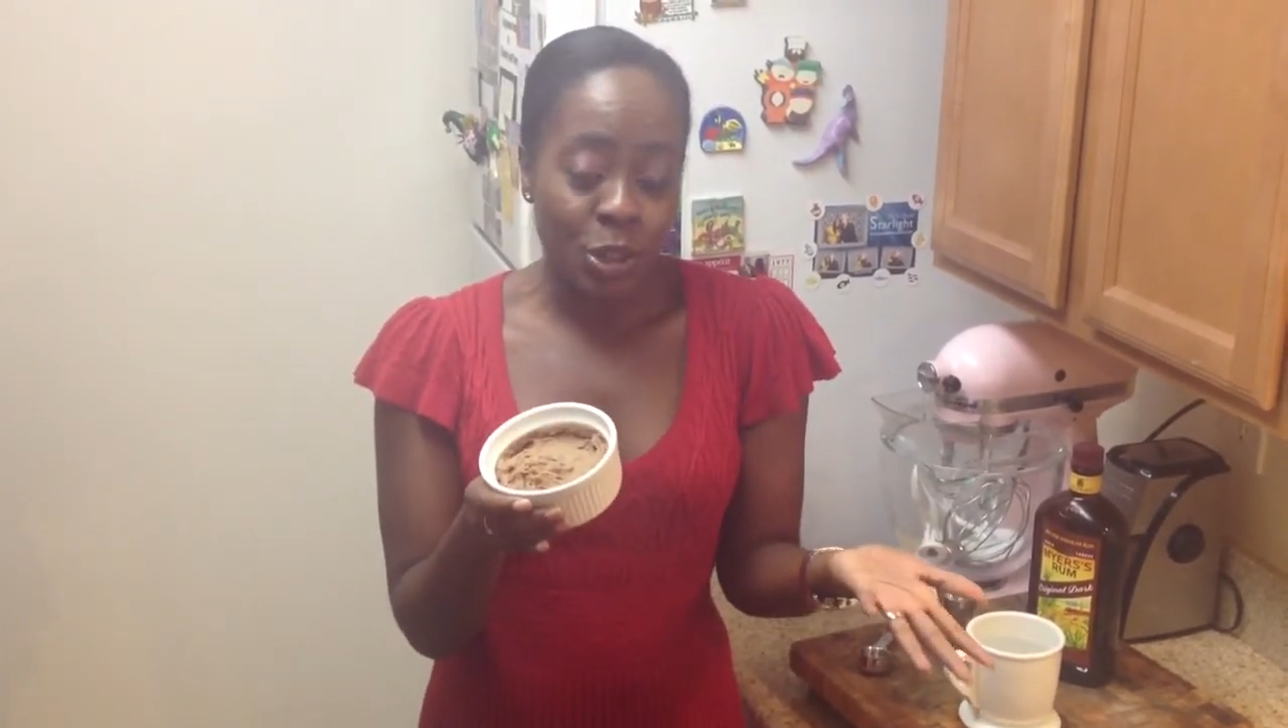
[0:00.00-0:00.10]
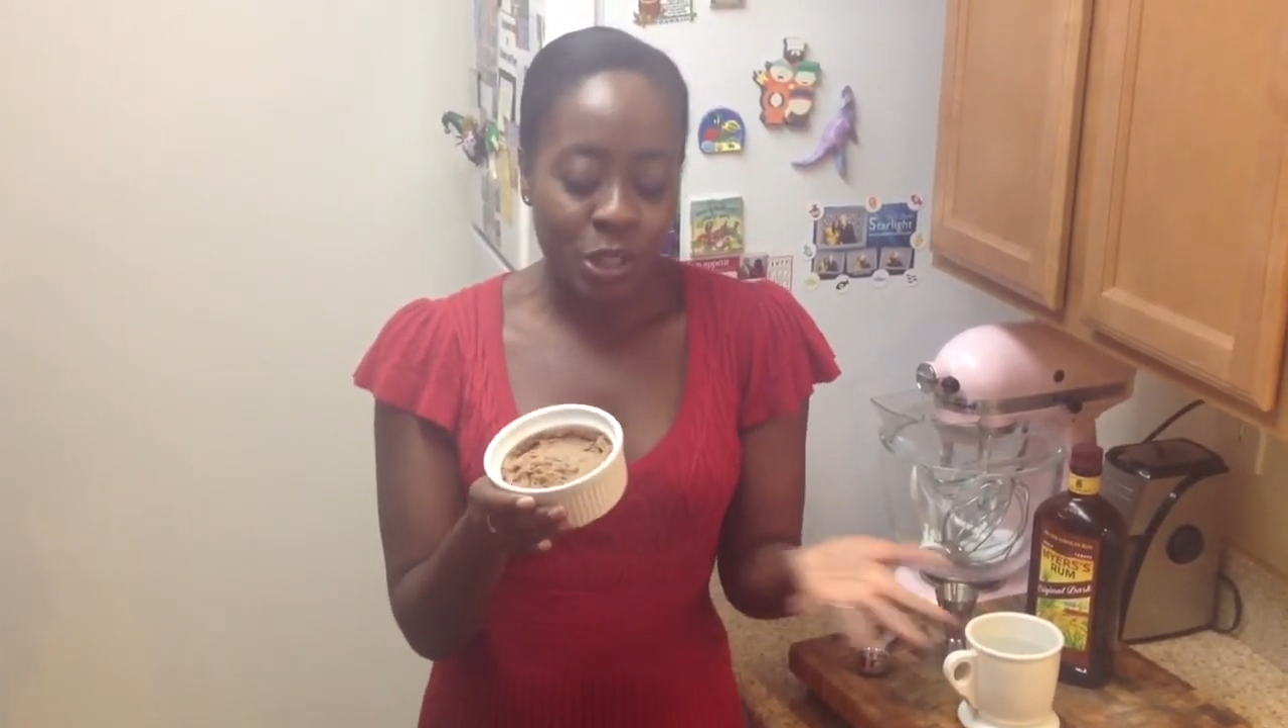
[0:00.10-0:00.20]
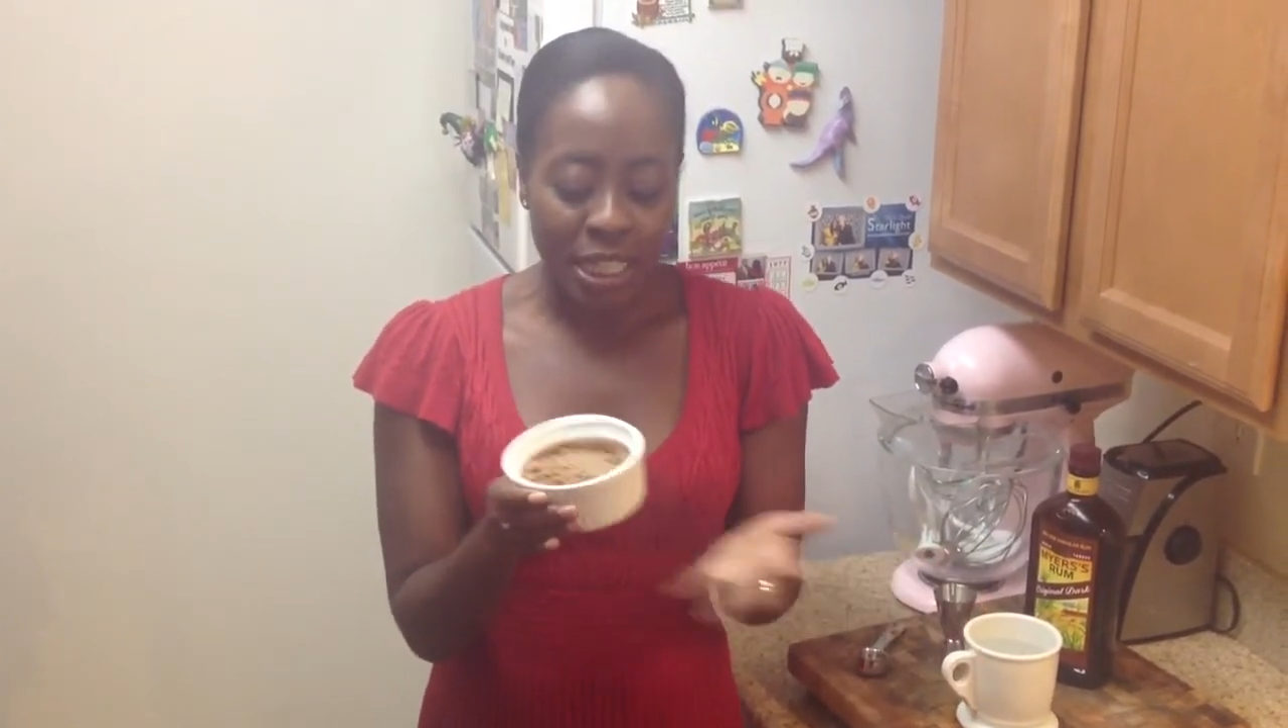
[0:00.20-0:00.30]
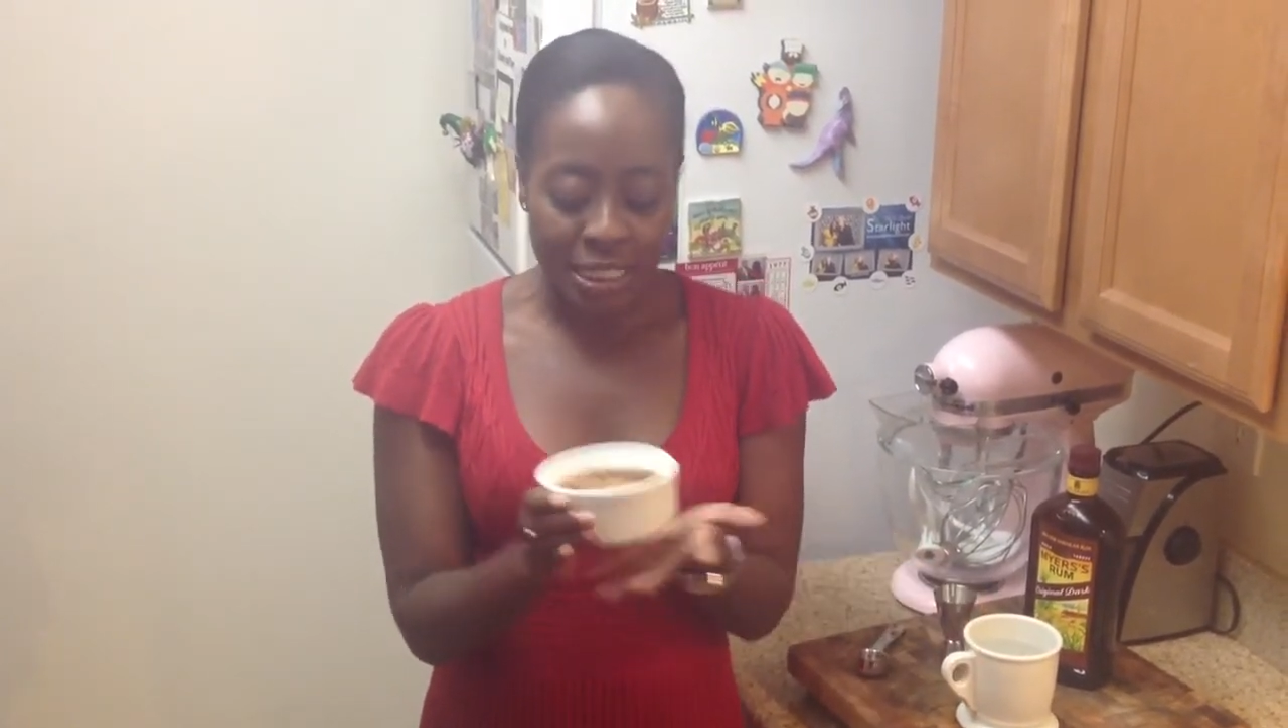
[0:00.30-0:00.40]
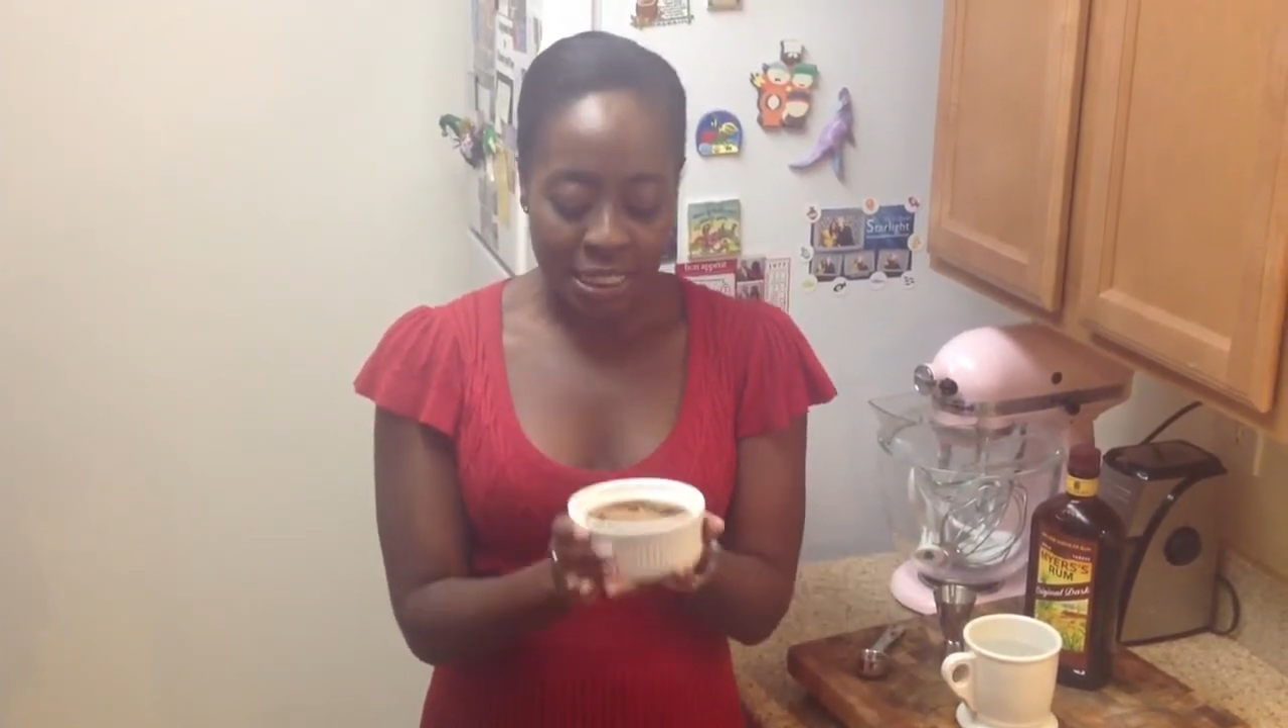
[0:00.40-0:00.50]

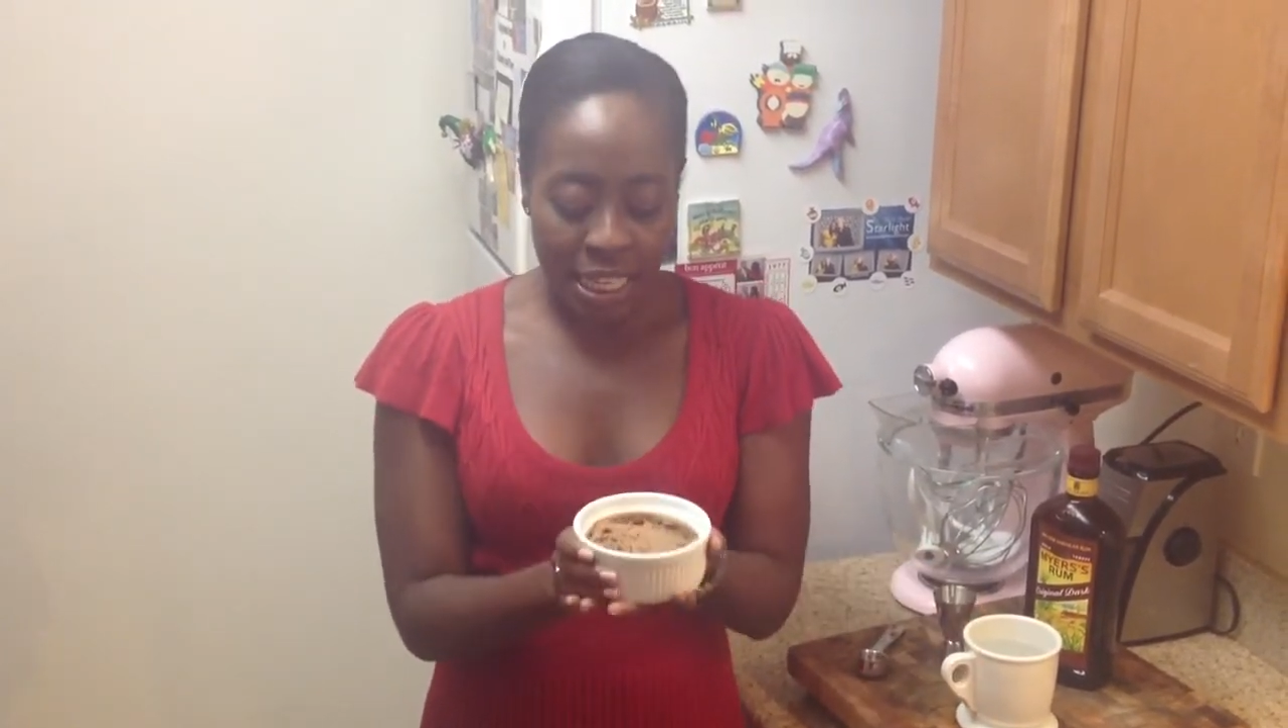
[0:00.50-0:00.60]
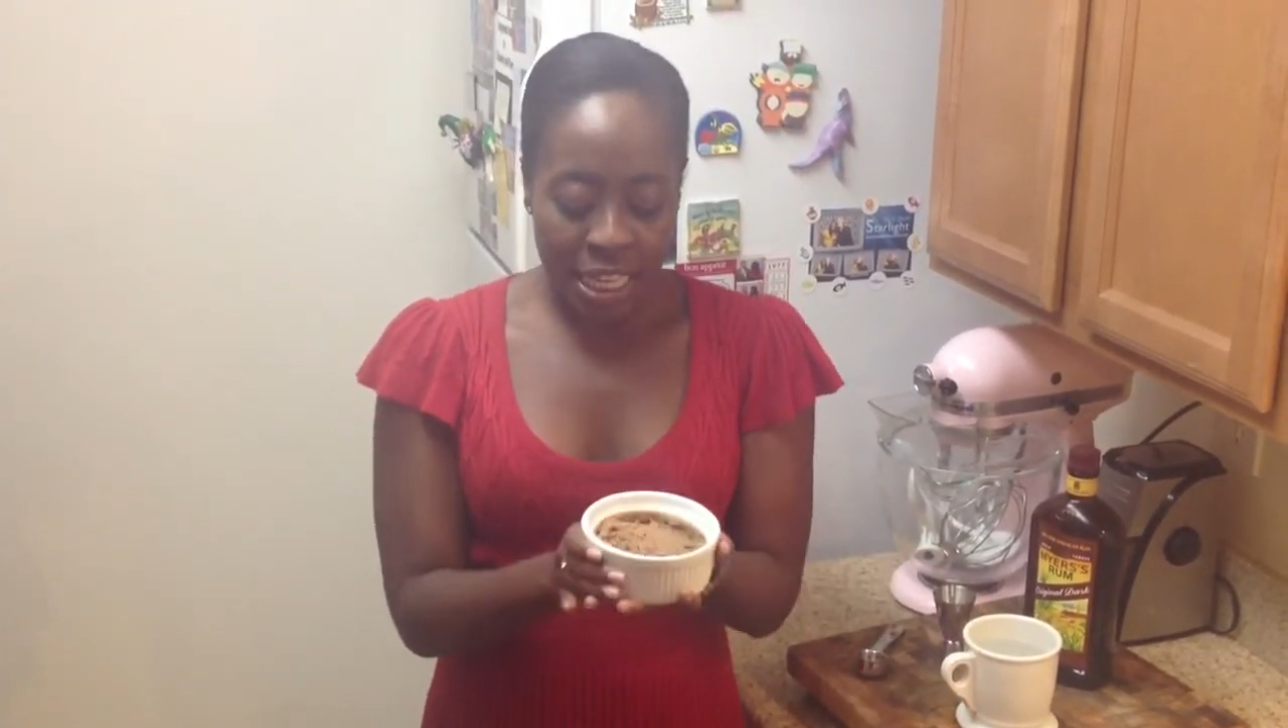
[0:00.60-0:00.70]
drinks.